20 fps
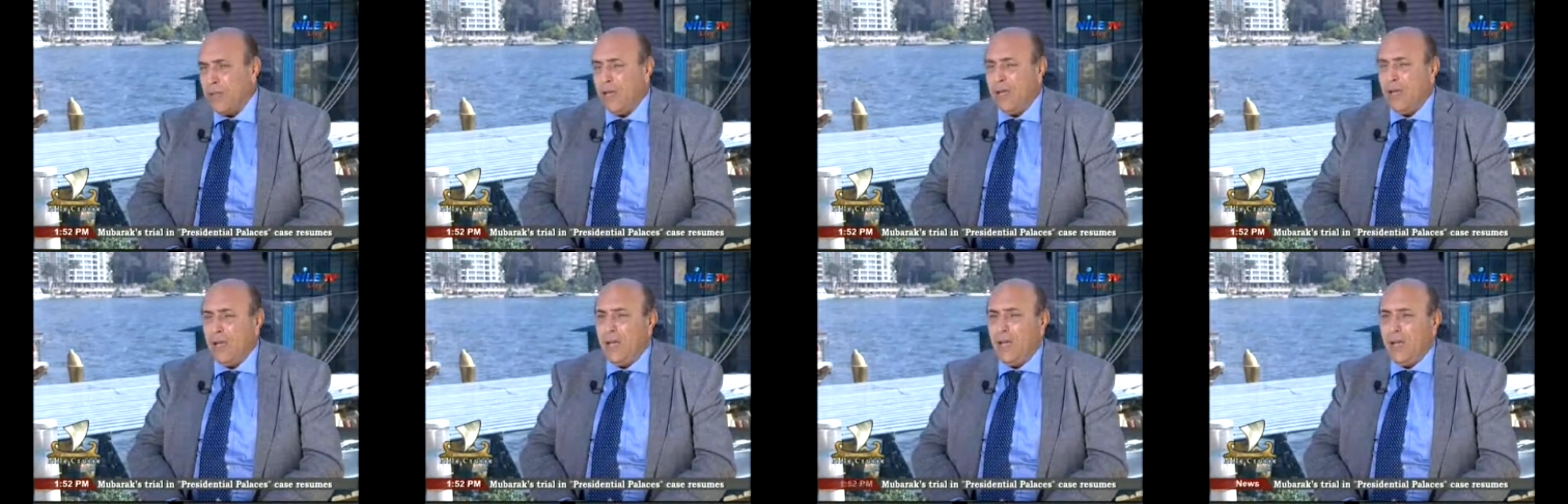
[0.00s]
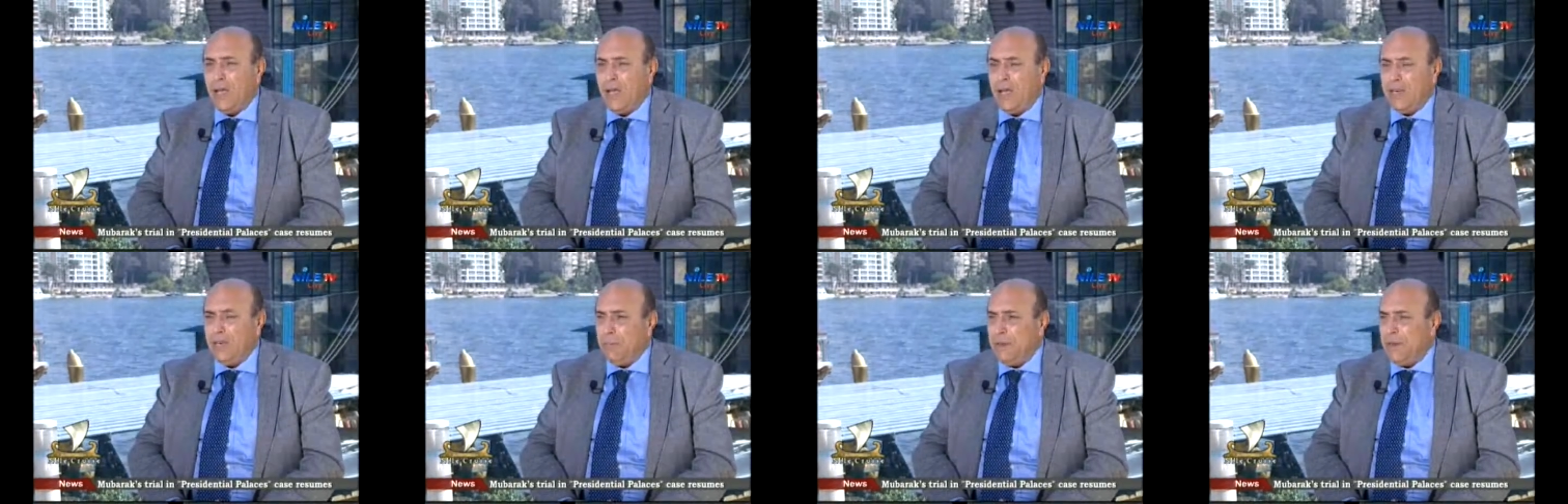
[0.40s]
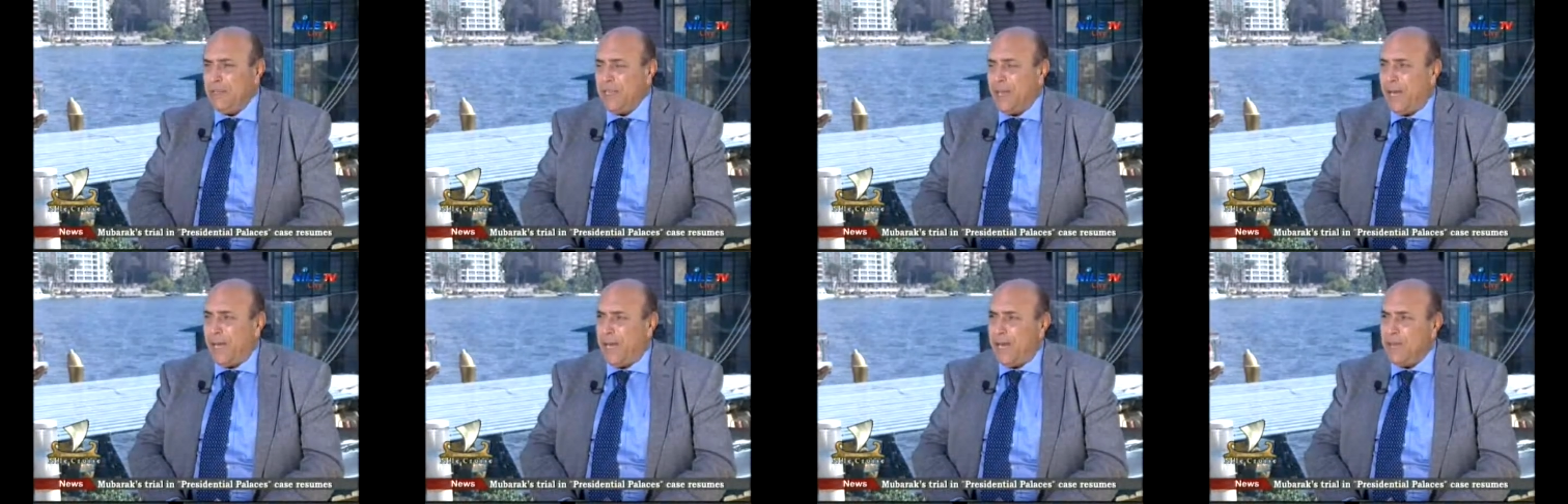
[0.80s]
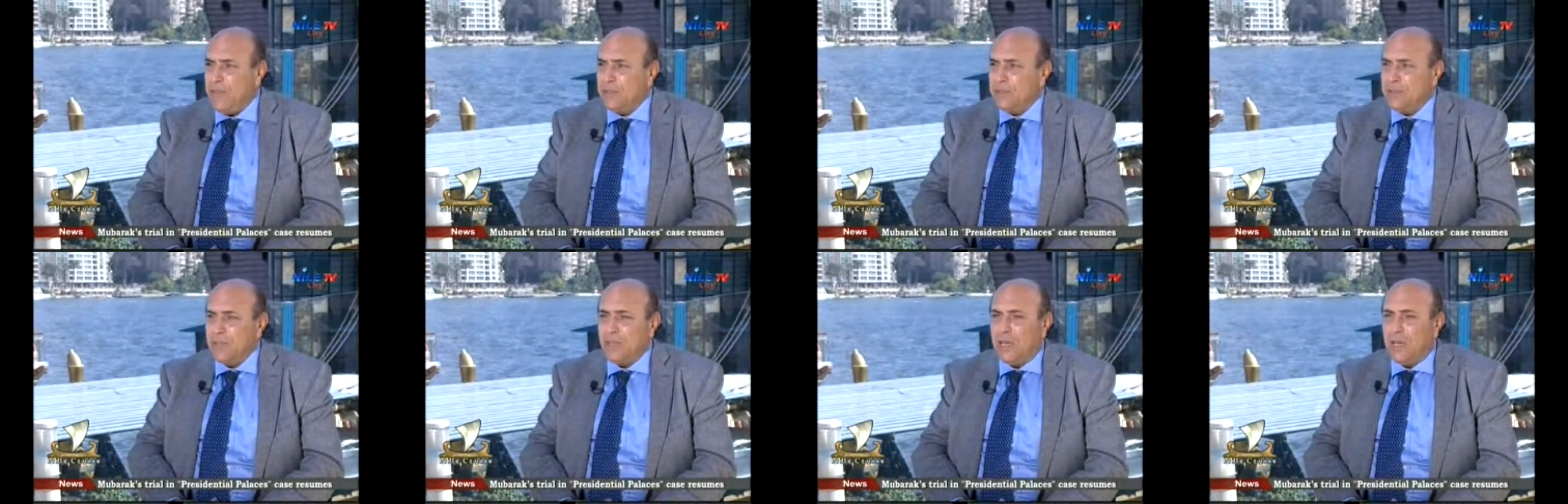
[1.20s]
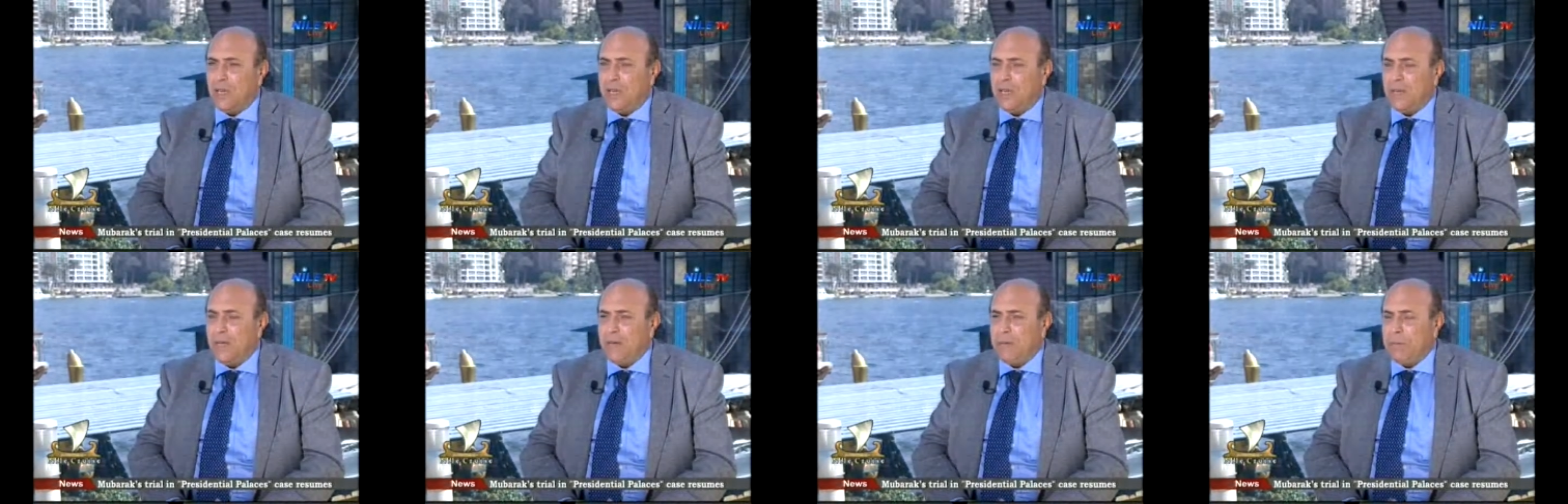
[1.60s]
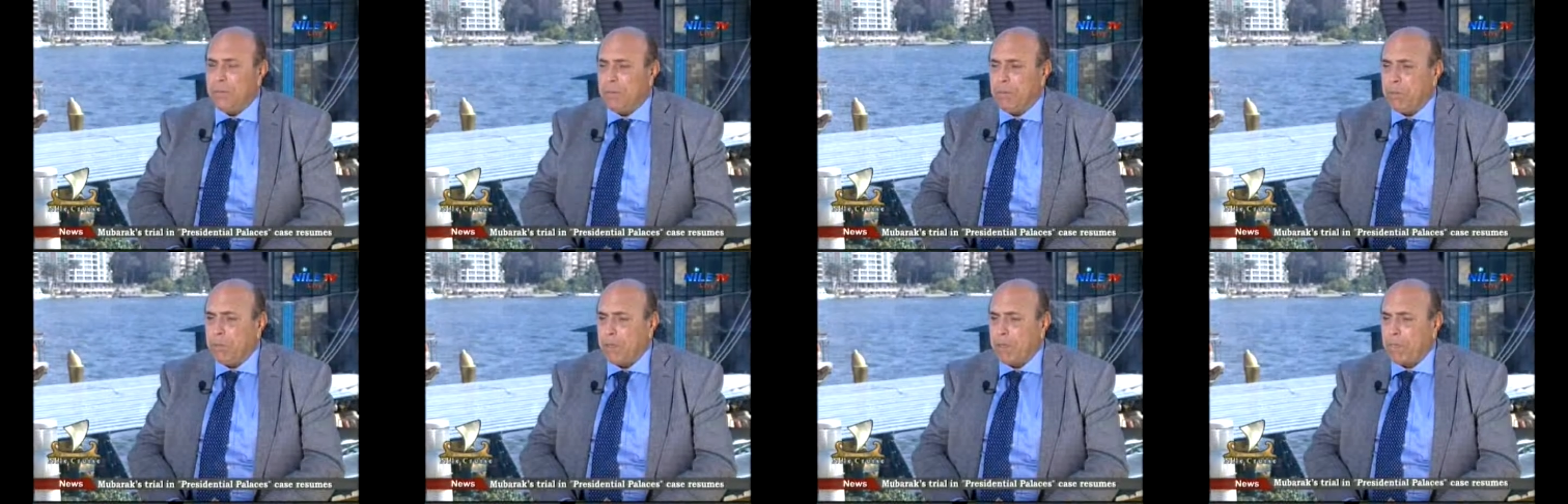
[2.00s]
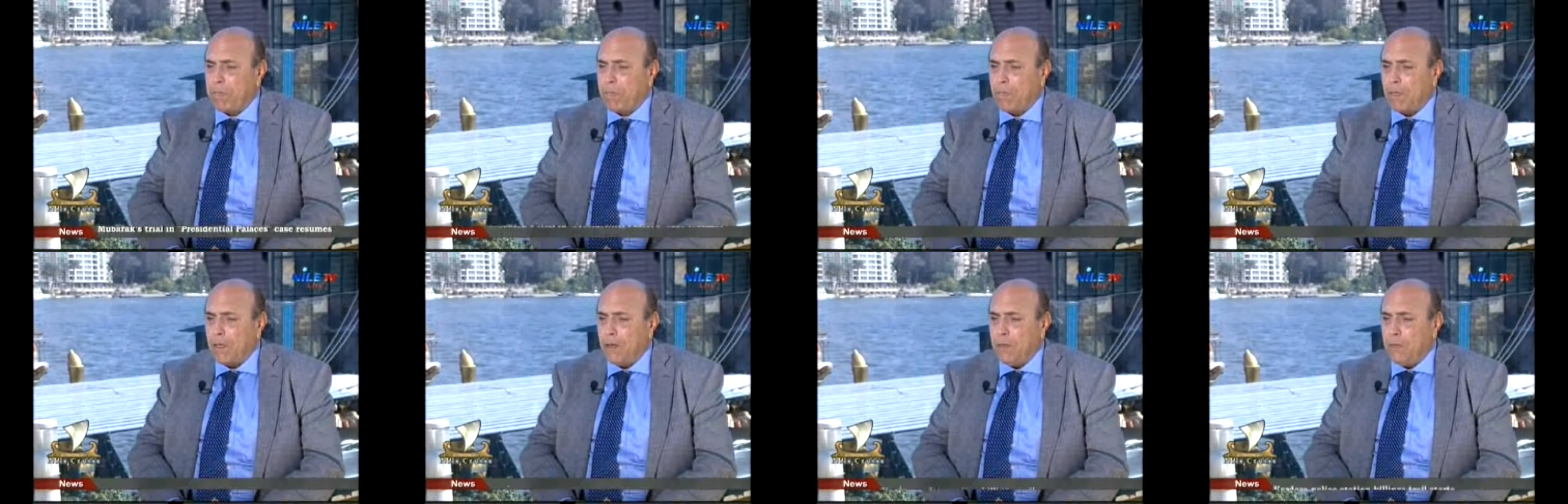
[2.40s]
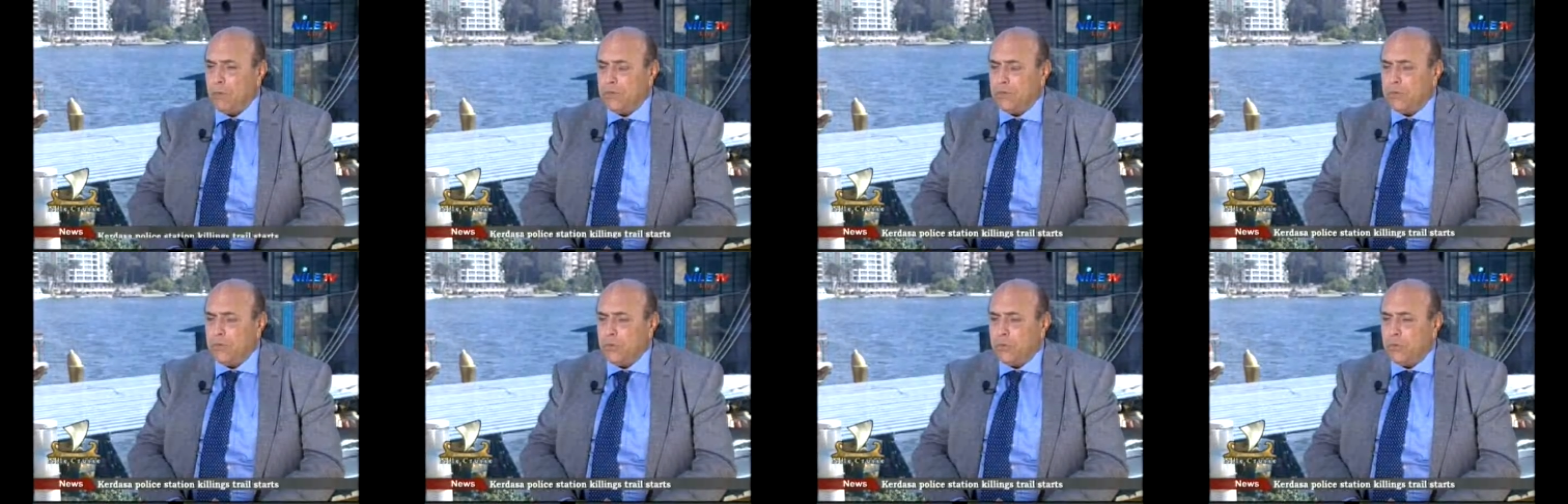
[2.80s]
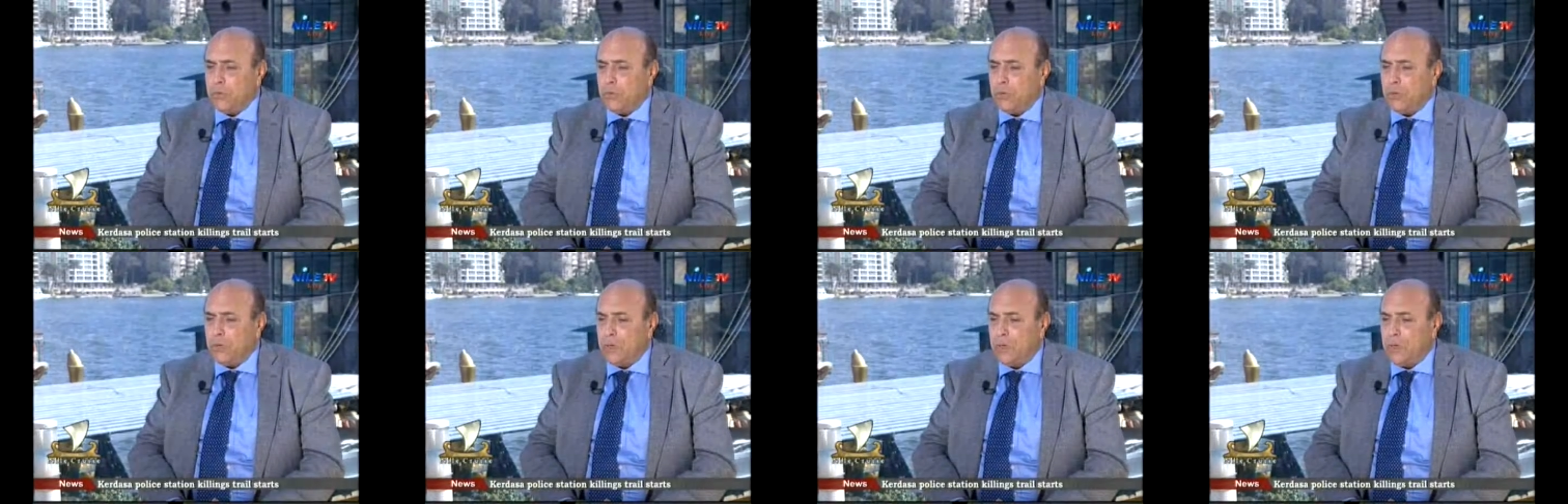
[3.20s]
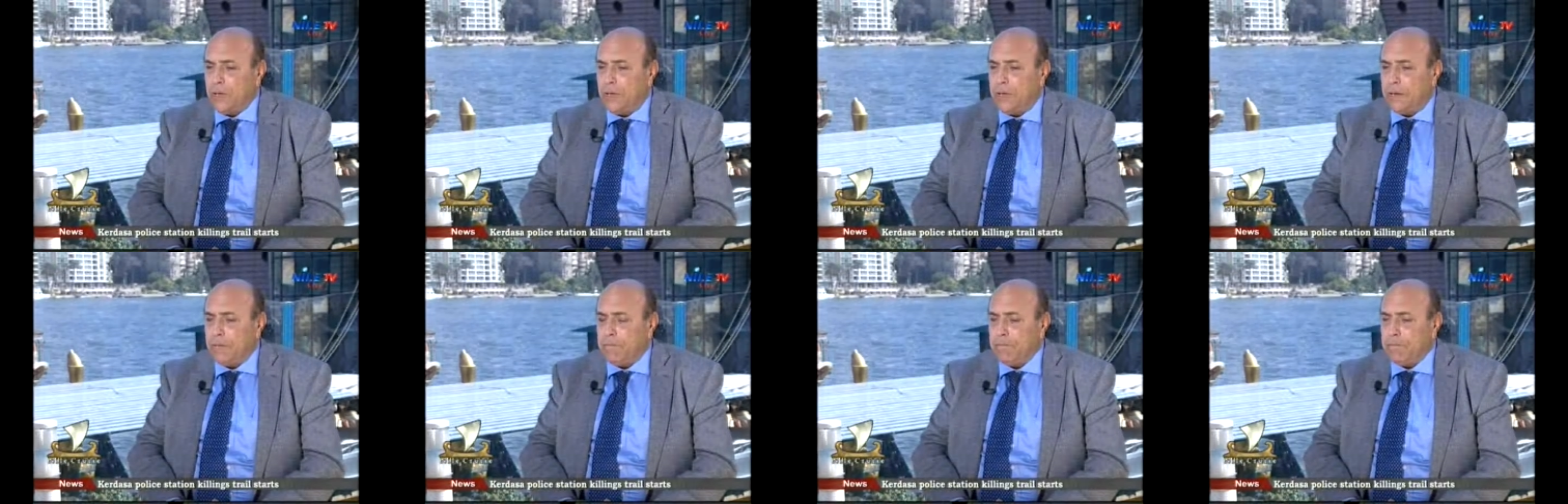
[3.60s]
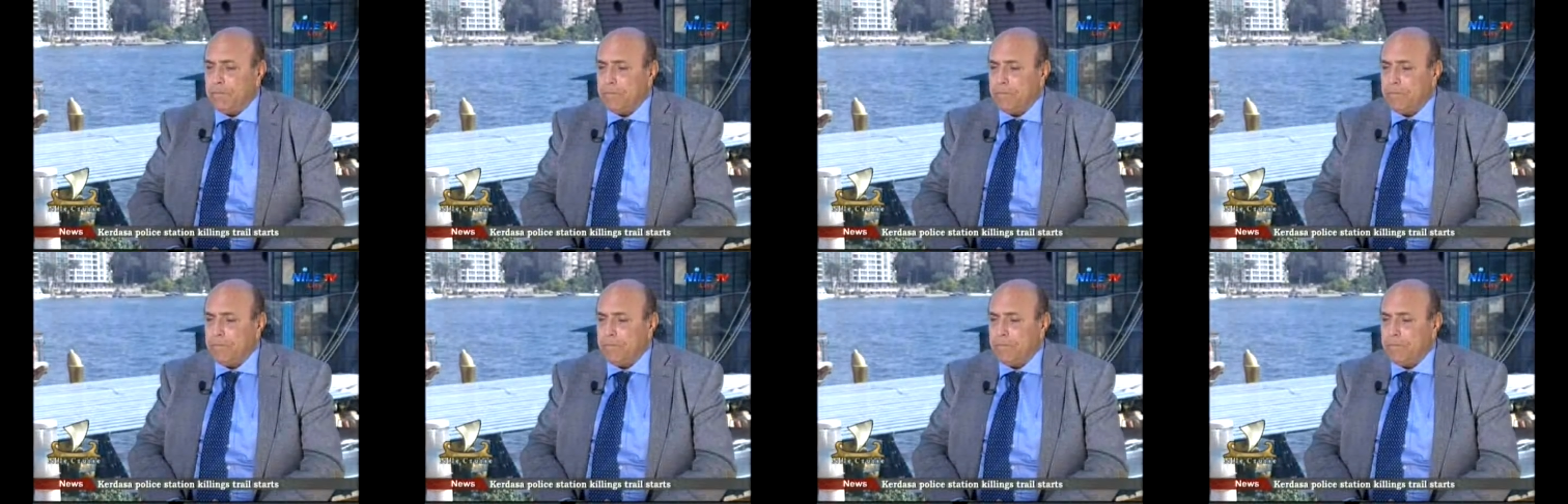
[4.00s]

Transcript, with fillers: Uh, anybody has uh, what you call uh,